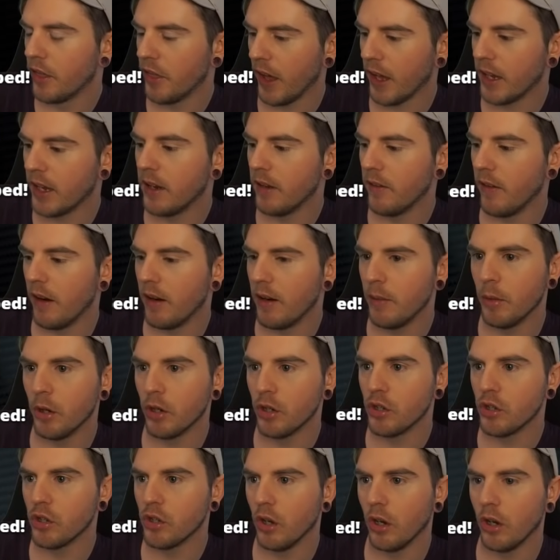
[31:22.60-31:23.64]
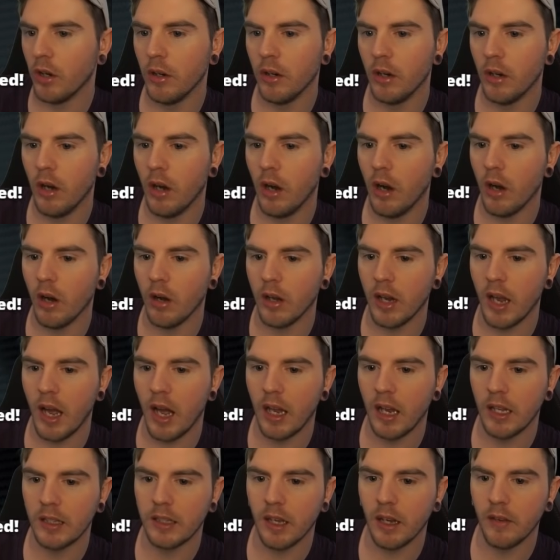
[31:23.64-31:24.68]
Thank you very much, son. Oh,
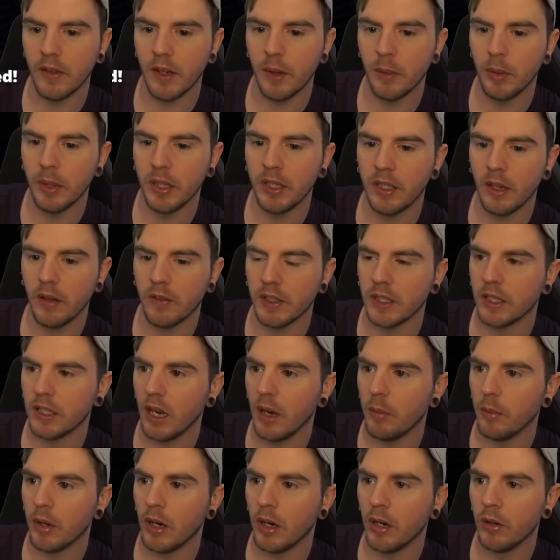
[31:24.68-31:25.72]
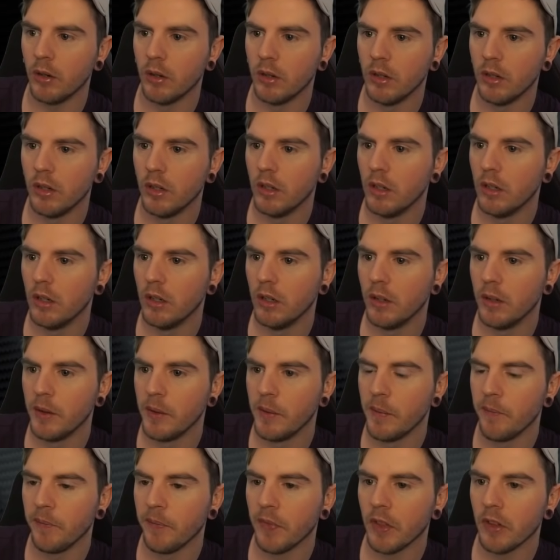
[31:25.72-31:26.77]
yeah, let's have it. Please have a set, bro.
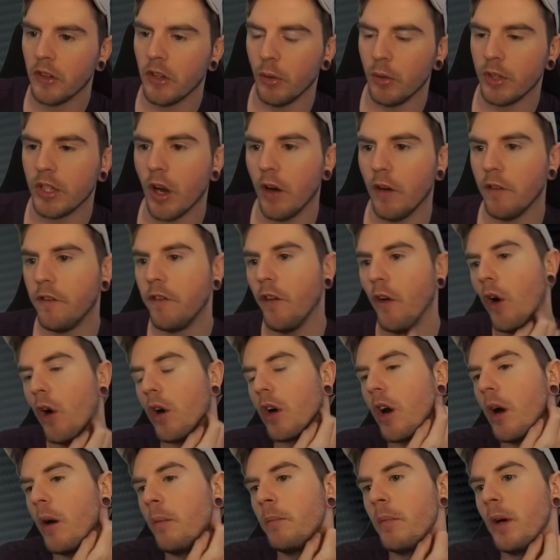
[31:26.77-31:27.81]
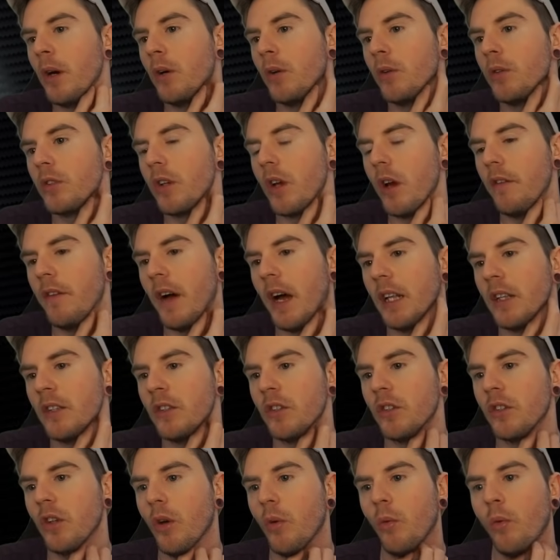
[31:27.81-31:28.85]
So, he's got 4 combos of
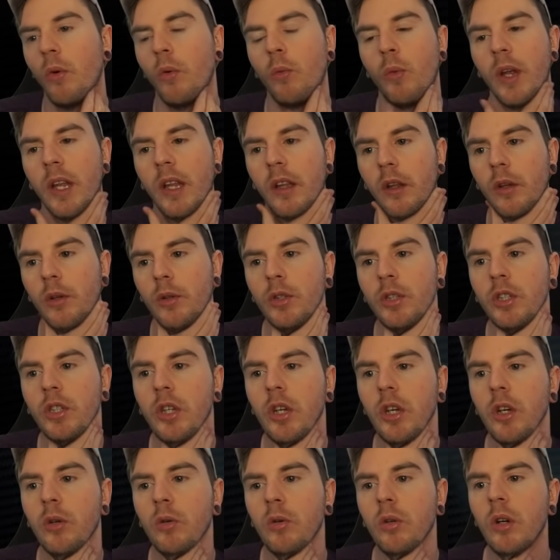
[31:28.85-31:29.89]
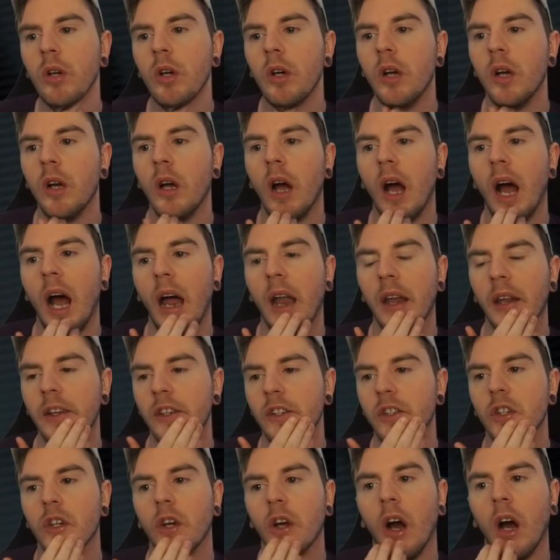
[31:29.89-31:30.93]
hands that we lose to. And
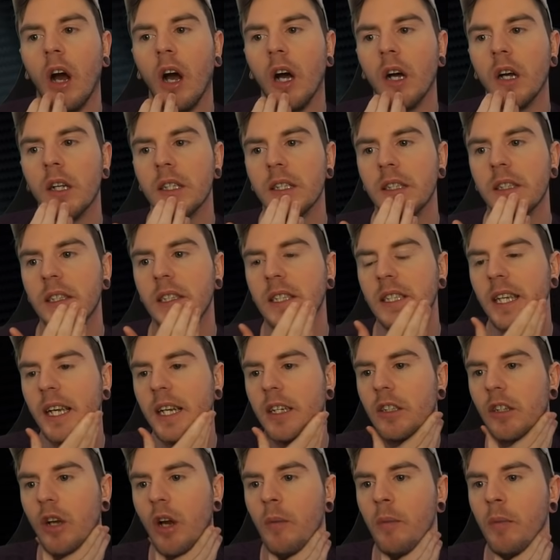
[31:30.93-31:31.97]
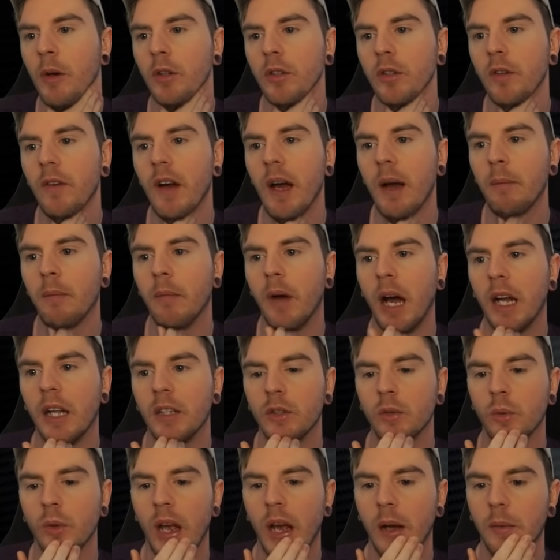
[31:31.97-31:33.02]
he's got 6 combos of
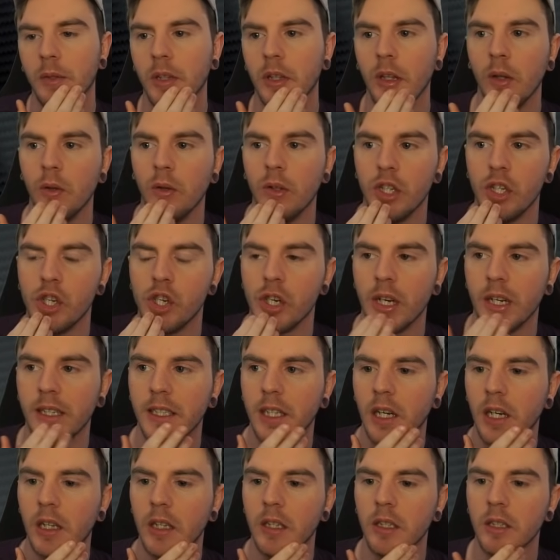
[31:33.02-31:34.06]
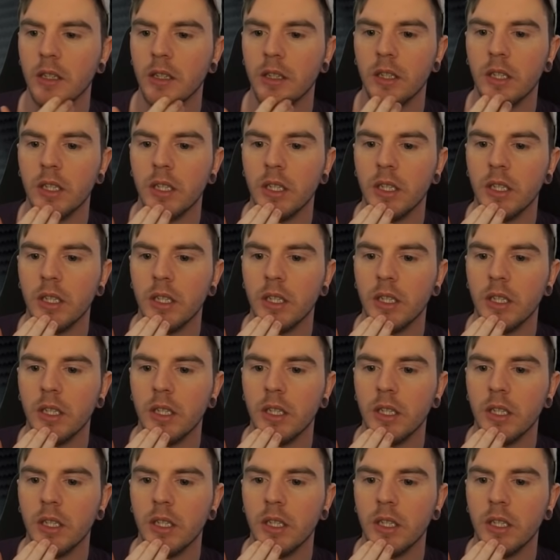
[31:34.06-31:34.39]
hands we absolutely shit on.